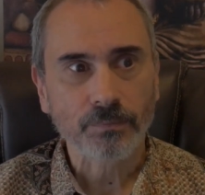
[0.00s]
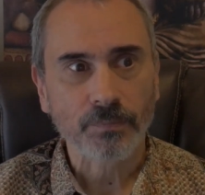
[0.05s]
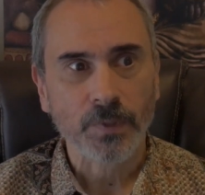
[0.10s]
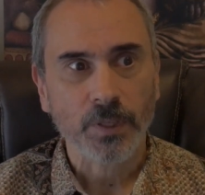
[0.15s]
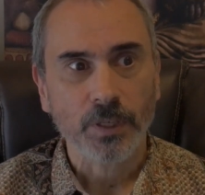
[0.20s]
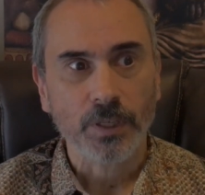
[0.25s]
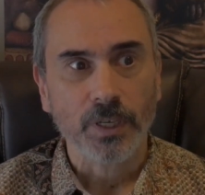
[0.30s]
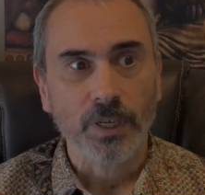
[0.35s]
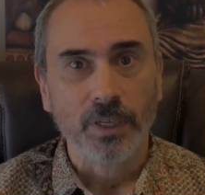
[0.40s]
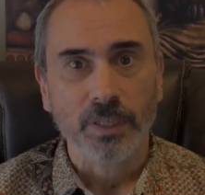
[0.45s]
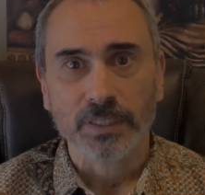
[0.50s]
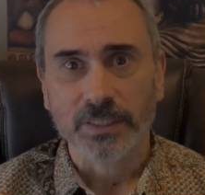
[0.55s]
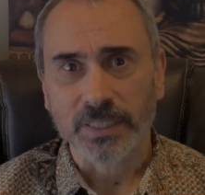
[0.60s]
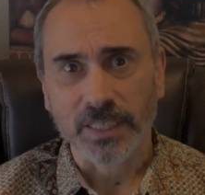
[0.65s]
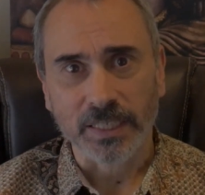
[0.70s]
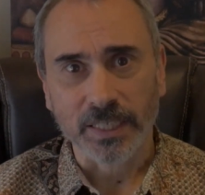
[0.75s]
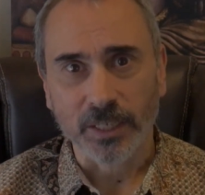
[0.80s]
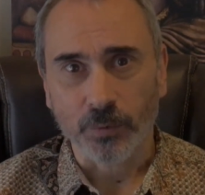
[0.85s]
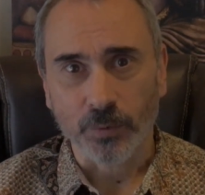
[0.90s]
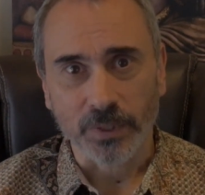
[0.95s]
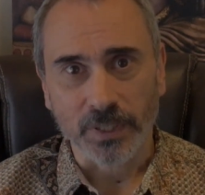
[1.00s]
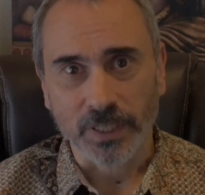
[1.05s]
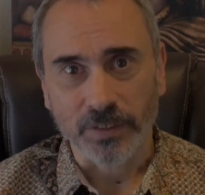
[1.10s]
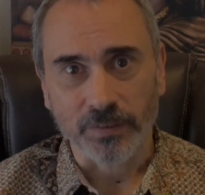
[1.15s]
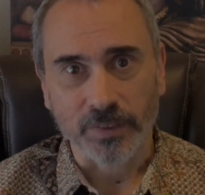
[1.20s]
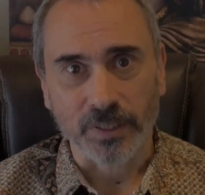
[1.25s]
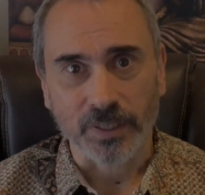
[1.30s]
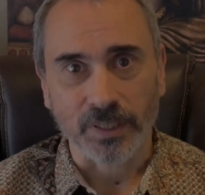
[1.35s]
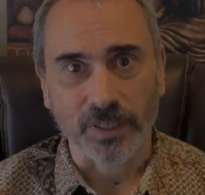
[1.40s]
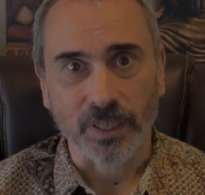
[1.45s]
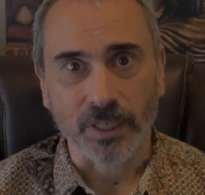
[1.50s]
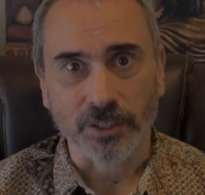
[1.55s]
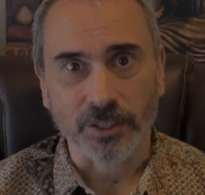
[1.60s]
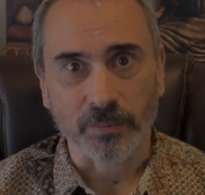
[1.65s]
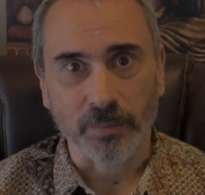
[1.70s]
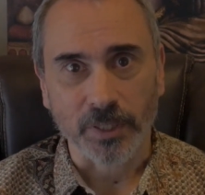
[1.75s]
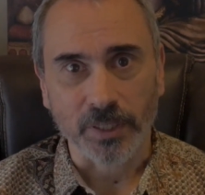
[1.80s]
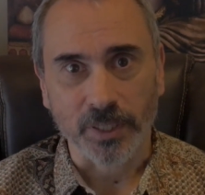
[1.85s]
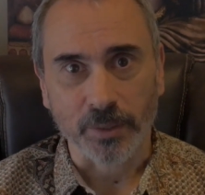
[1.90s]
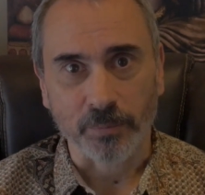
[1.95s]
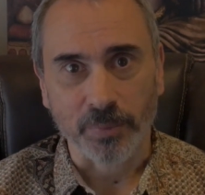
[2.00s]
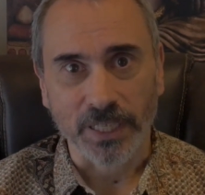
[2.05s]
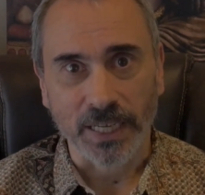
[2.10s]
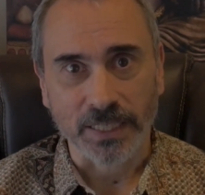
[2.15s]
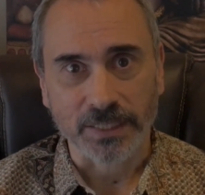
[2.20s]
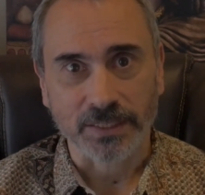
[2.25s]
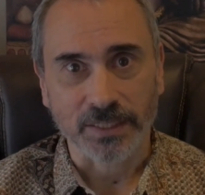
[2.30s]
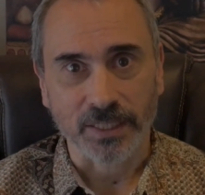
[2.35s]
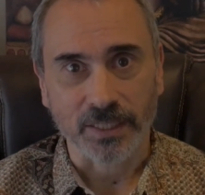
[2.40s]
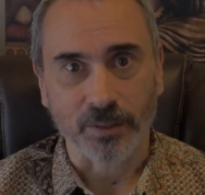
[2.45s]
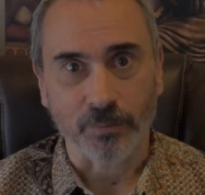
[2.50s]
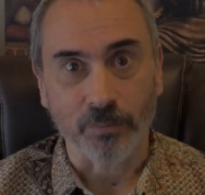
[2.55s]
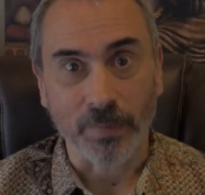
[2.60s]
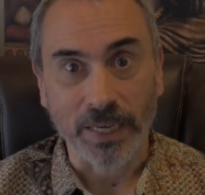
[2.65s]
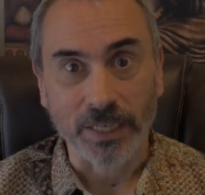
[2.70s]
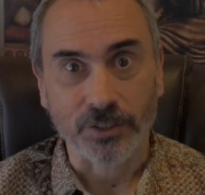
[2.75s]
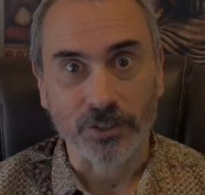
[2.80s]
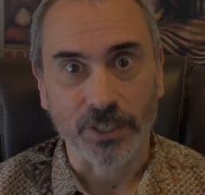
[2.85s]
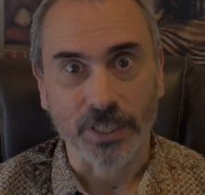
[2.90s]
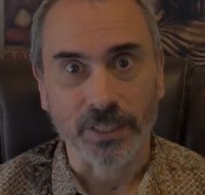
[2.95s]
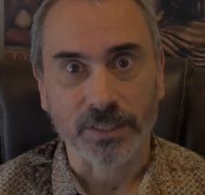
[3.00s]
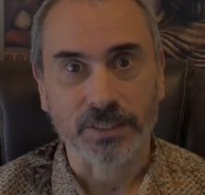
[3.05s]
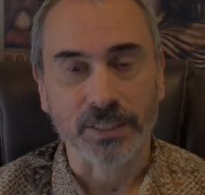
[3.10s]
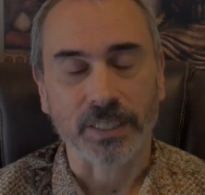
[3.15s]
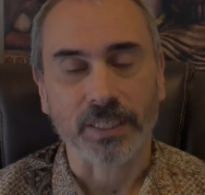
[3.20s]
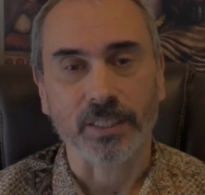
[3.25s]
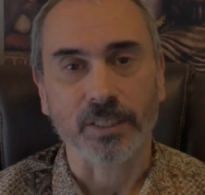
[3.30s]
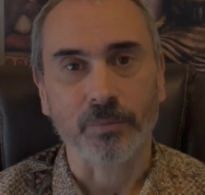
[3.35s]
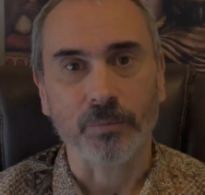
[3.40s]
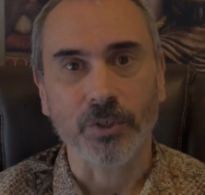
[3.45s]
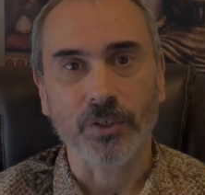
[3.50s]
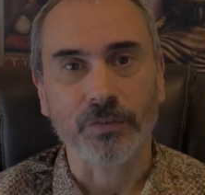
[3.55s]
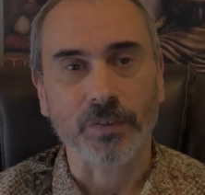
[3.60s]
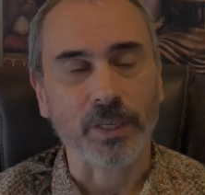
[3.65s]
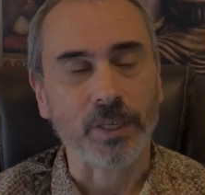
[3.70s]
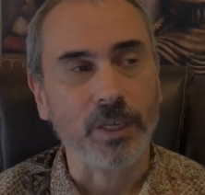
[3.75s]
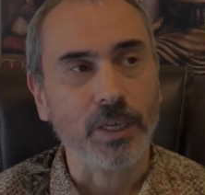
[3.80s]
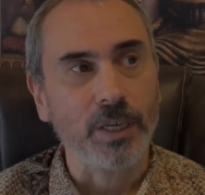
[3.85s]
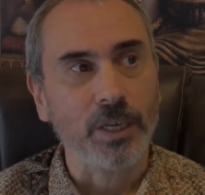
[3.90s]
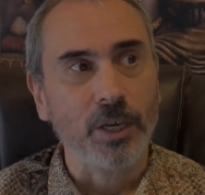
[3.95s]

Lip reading: It's not like we're living in an ultimately plastic matrix like in the movie,